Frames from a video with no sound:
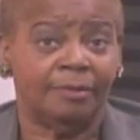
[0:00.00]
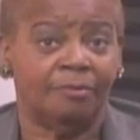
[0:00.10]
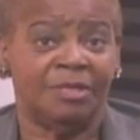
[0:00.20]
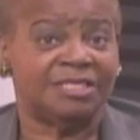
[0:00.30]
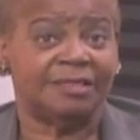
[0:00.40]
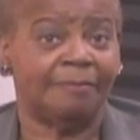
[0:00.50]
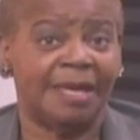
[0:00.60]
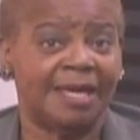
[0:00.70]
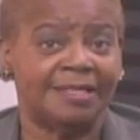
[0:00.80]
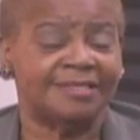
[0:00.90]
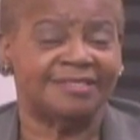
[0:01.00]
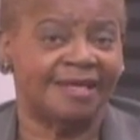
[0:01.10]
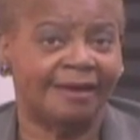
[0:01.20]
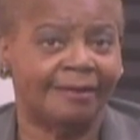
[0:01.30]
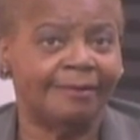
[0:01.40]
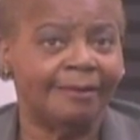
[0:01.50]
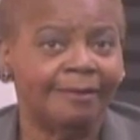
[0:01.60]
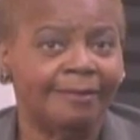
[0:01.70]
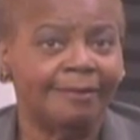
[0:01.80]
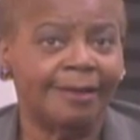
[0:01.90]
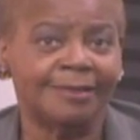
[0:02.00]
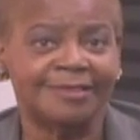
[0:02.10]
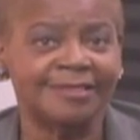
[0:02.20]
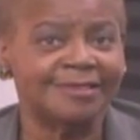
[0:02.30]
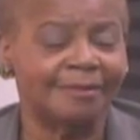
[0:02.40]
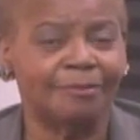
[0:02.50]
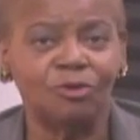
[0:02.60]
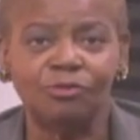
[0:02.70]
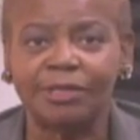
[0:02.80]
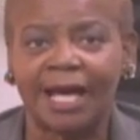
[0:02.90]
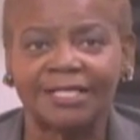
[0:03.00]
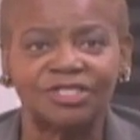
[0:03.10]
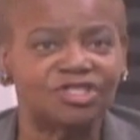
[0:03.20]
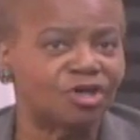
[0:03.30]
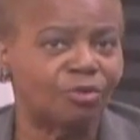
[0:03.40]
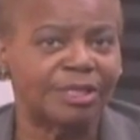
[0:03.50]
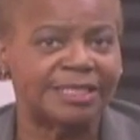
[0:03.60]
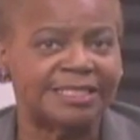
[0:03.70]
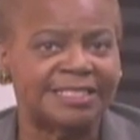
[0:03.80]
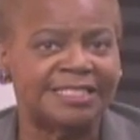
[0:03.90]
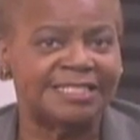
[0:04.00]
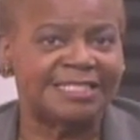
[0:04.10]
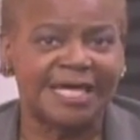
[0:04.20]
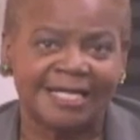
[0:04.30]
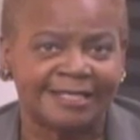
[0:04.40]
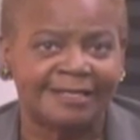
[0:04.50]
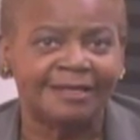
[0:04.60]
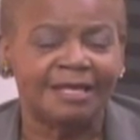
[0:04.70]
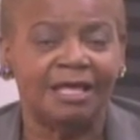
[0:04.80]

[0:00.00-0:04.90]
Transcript: Mister Man said. And Sister Moon got so indignant